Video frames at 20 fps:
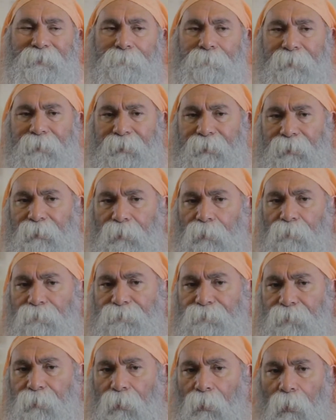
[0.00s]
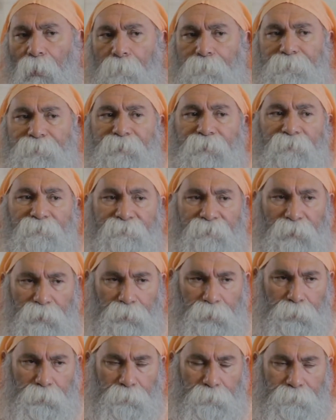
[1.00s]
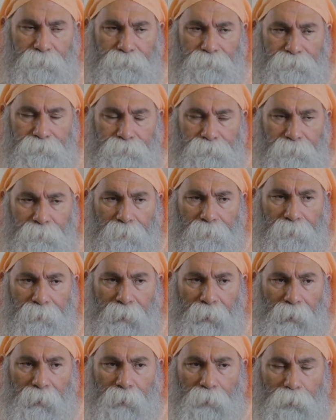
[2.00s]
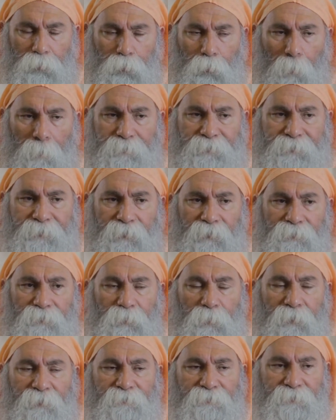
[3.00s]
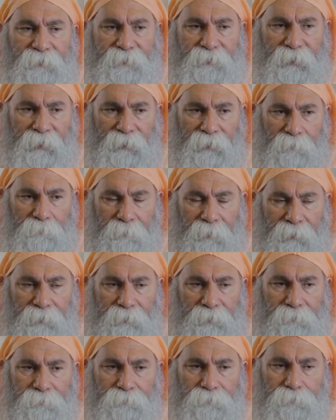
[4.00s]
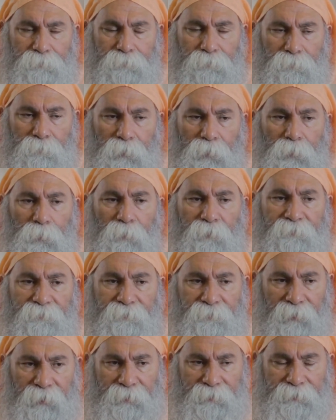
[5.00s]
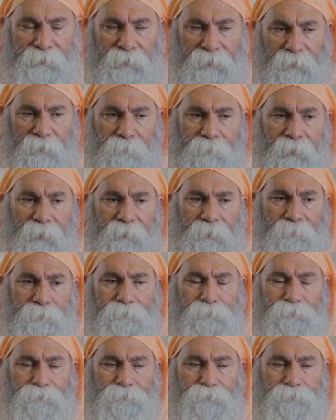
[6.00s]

the beginning of the observation. You observe your physical body, your feelings in the body,